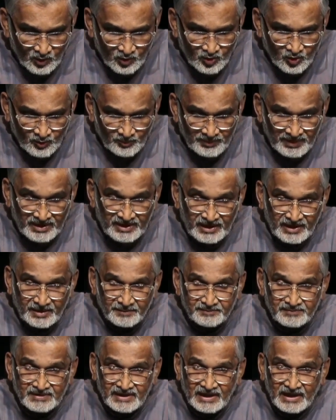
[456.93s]
who
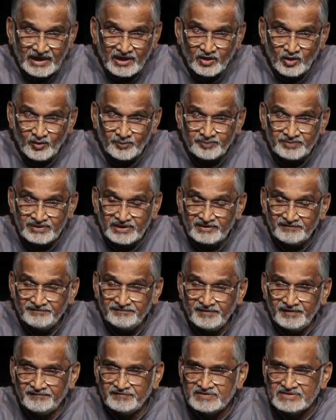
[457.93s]
became the adopted
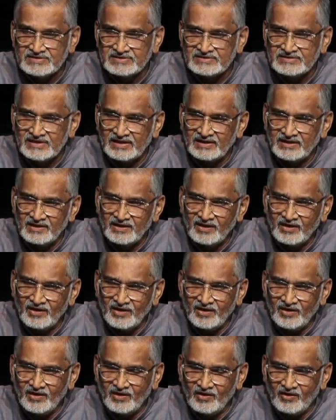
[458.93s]
fifth son
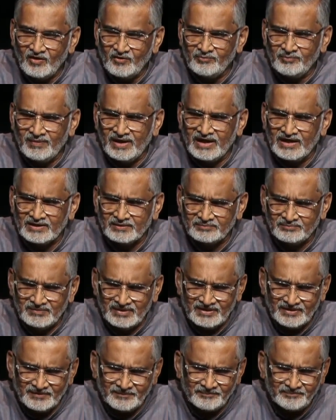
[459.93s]
of
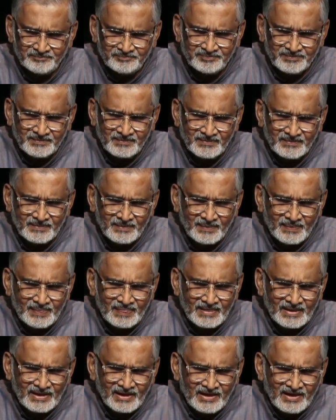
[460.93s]
Mahatma.
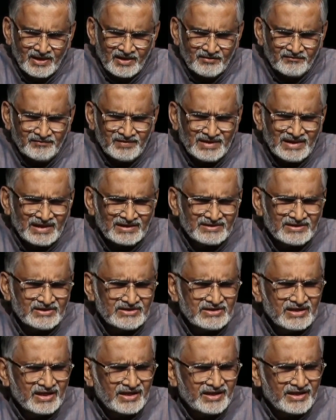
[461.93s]
When at the
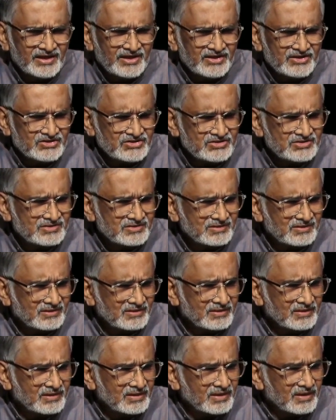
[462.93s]
young age,
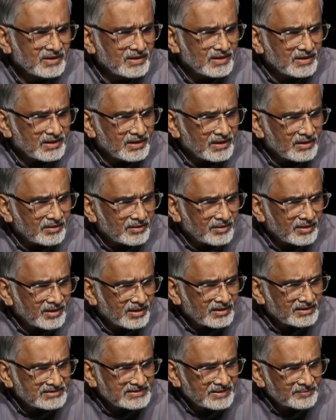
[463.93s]

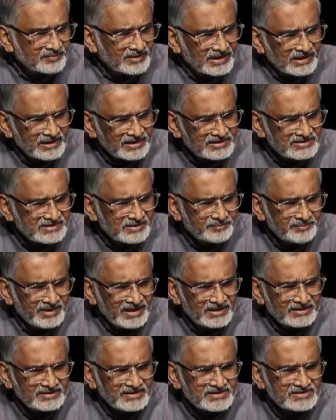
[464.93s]
Jamnalal ji
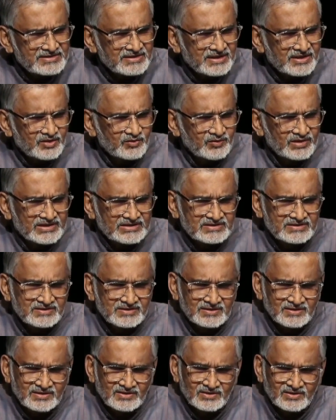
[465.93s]
made this
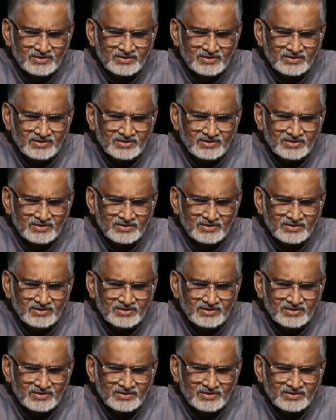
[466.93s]
request,